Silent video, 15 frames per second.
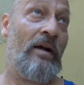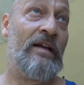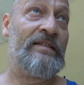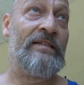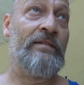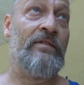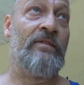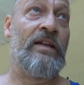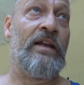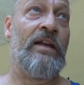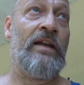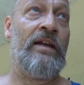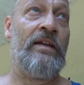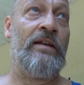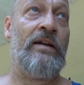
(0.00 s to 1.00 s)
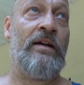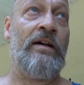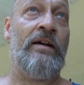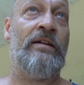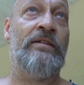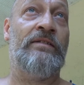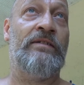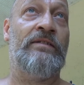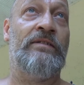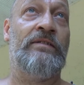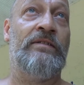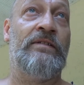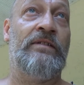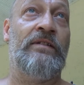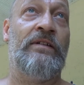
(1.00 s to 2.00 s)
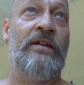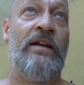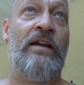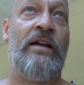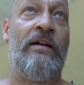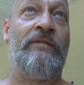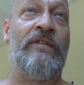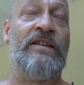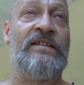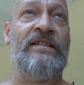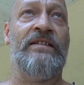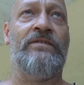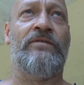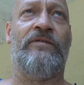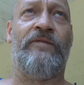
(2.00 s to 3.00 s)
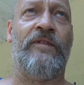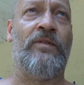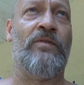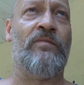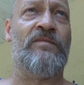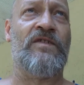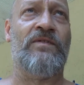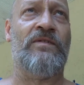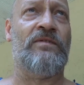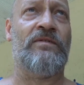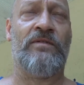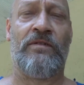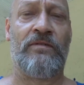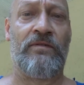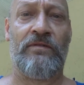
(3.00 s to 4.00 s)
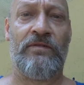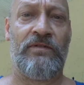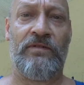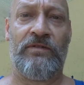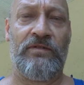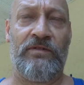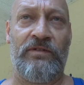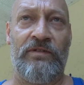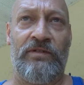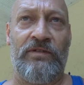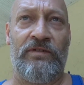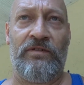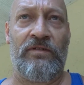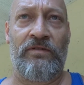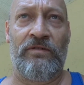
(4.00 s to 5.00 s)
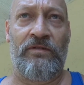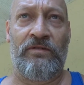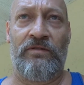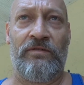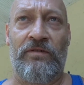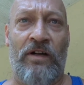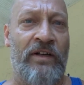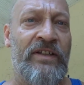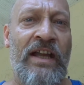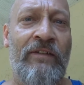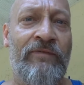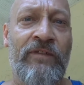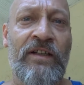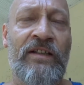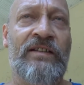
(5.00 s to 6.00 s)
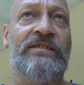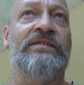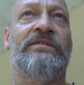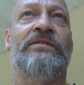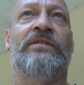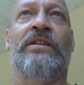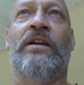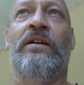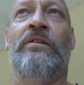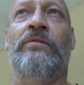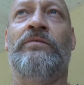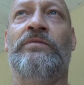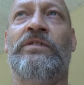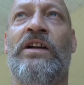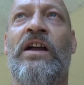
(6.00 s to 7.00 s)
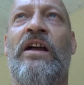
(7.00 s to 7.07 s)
I said, okay, uh, have I seen your films on uh, on Netflix? No.